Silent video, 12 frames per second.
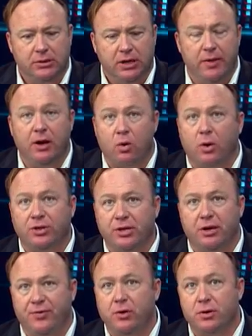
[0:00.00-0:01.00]
And then, of course,
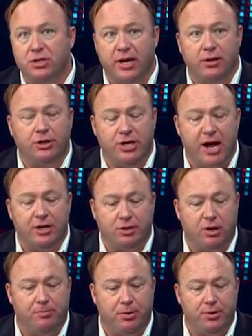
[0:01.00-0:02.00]
then a few years later, China
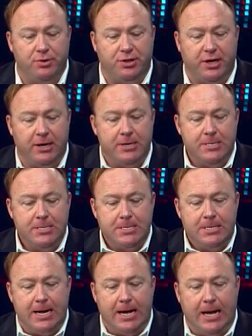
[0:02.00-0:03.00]
started producing
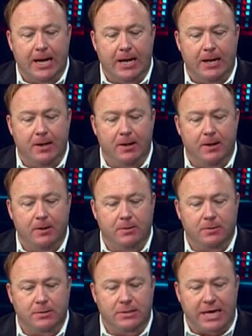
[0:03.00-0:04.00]

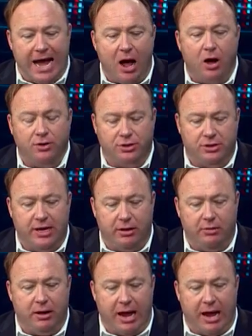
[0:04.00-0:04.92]
cows that